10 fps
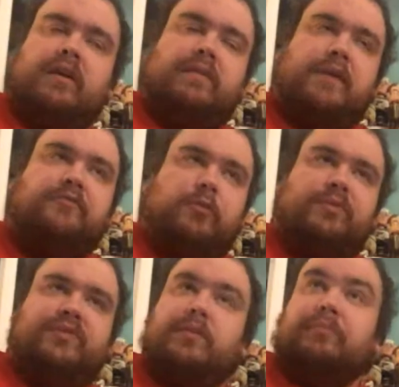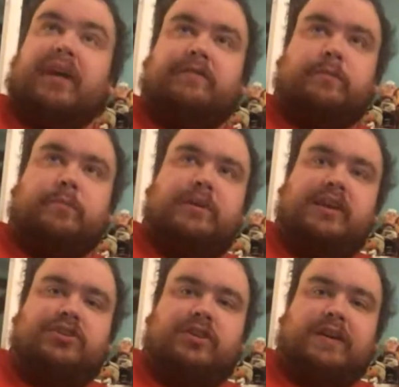That film was a
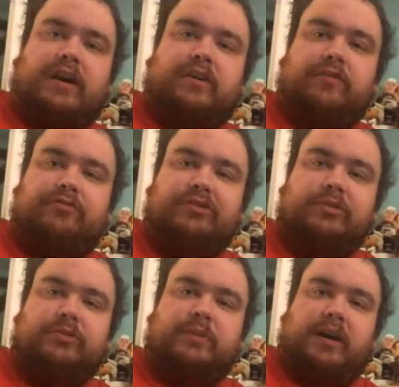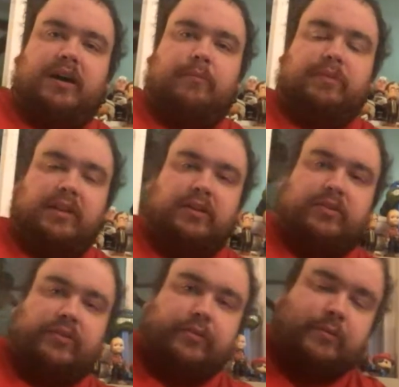blaxploitation kung fu
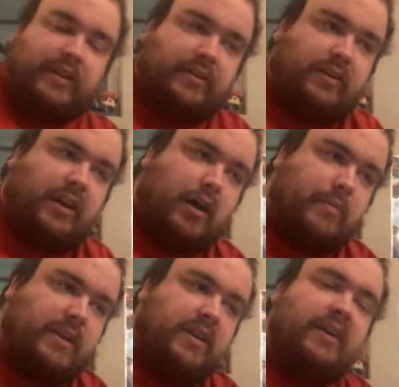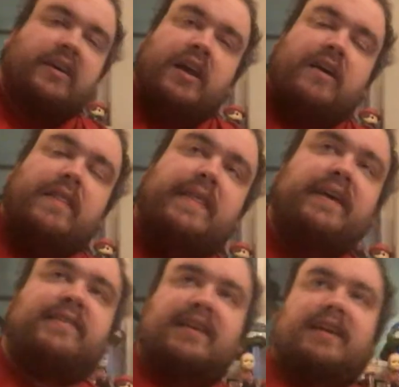political thriller comedy.
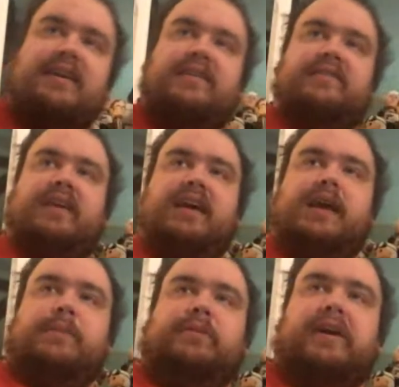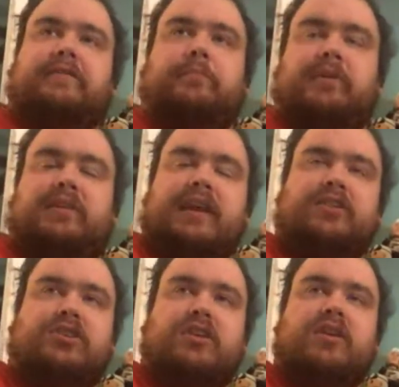This is a
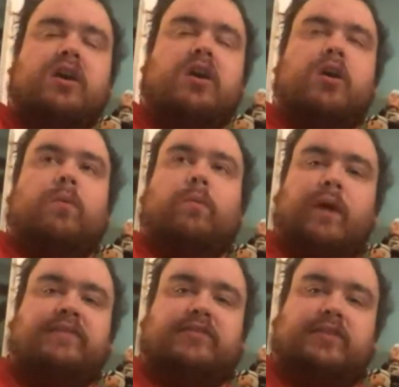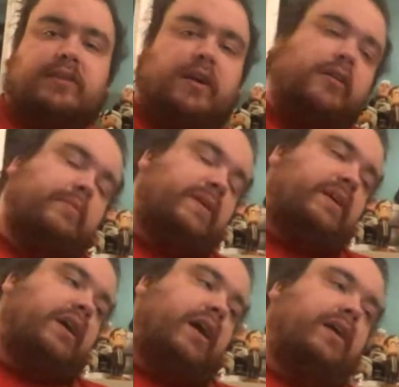blaxploitation Western
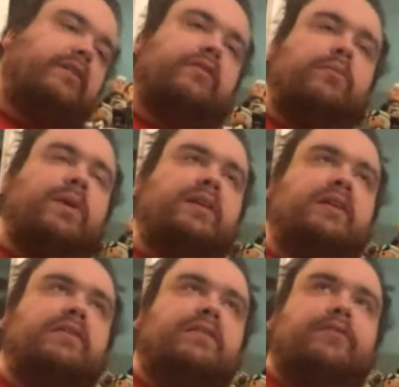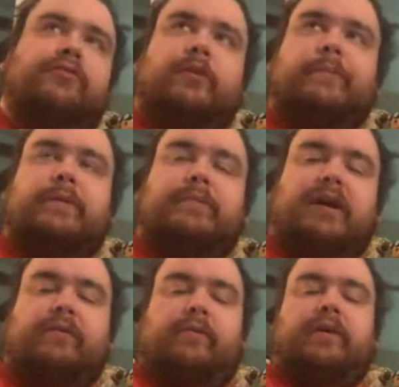comedy. So what is the film about?